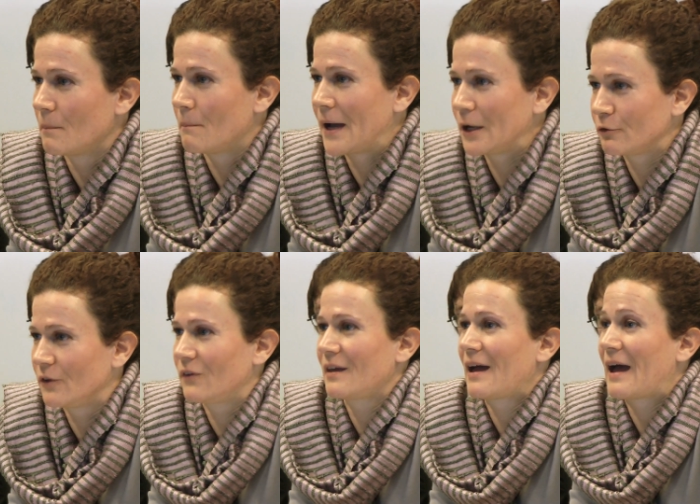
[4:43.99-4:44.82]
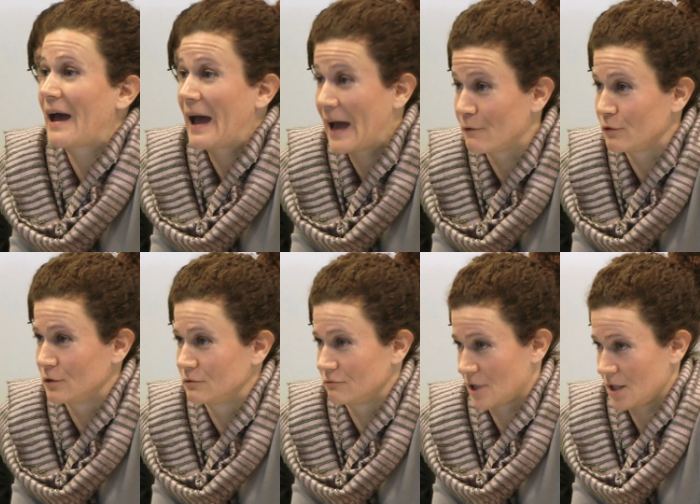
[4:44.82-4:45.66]
Migrants have
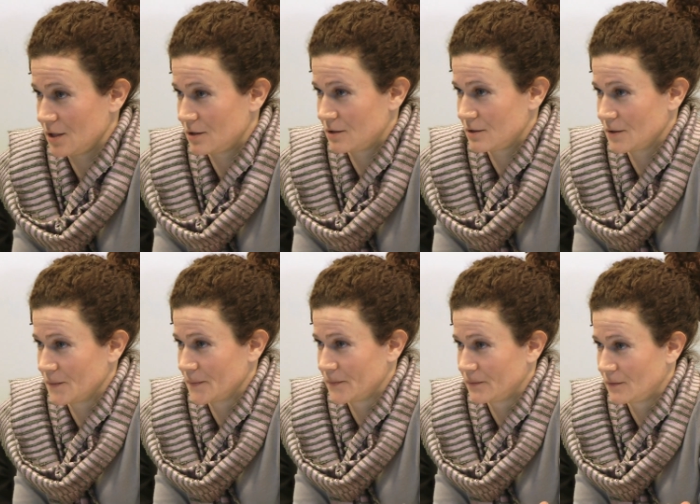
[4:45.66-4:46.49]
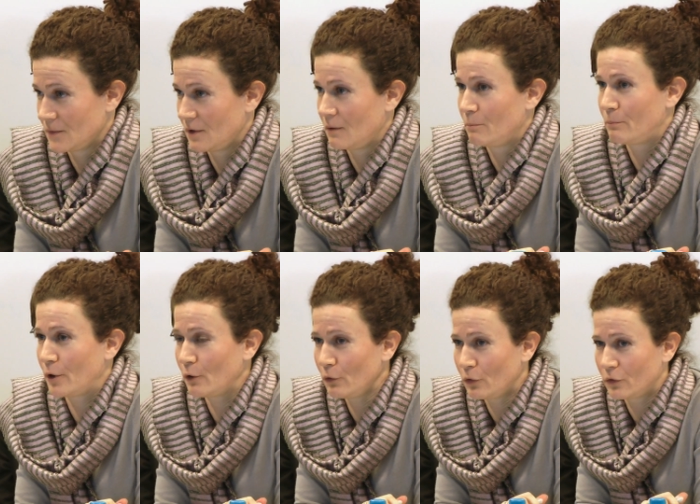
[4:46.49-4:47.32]
rights.
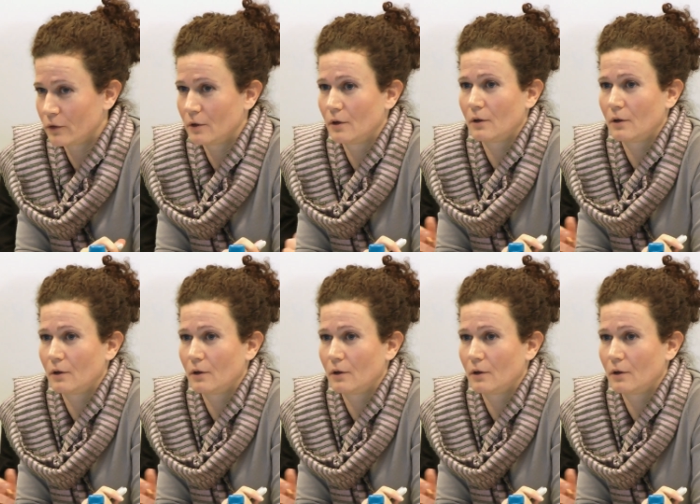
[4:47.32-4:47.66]
Both